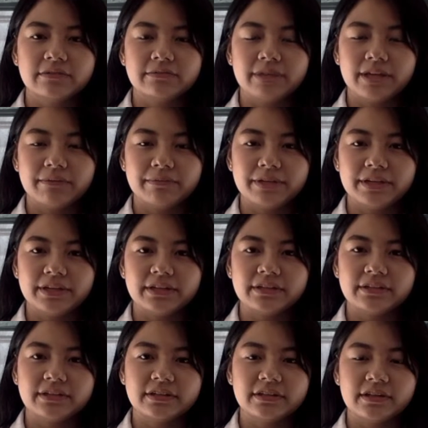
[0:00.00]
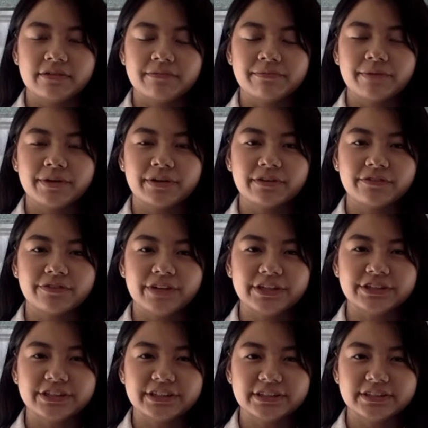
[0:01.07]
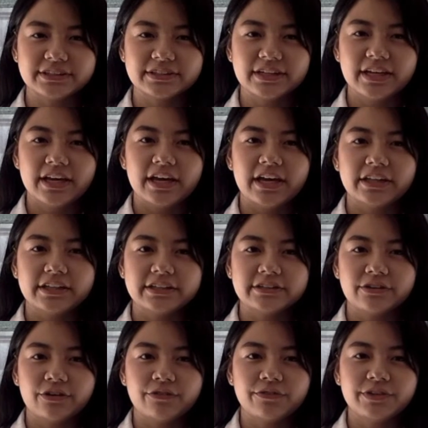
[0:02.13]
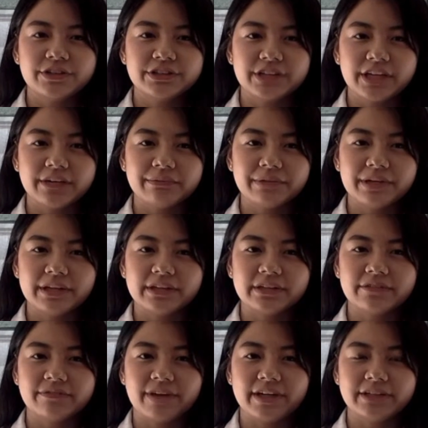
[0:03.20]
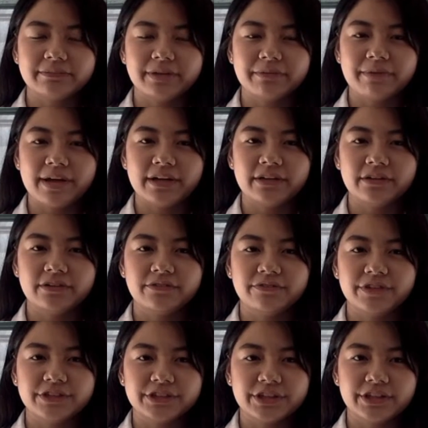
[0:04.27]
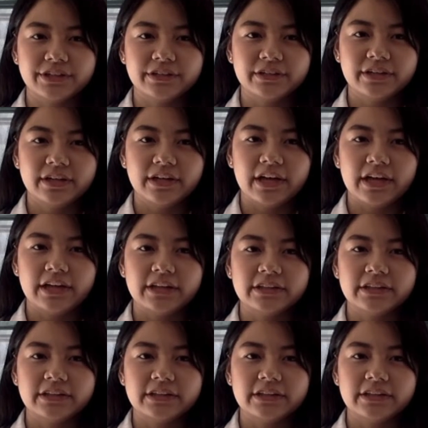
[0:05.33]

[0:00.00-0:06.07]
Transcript: namely the macrophages. It is oval-shaped, divided by binary fission, and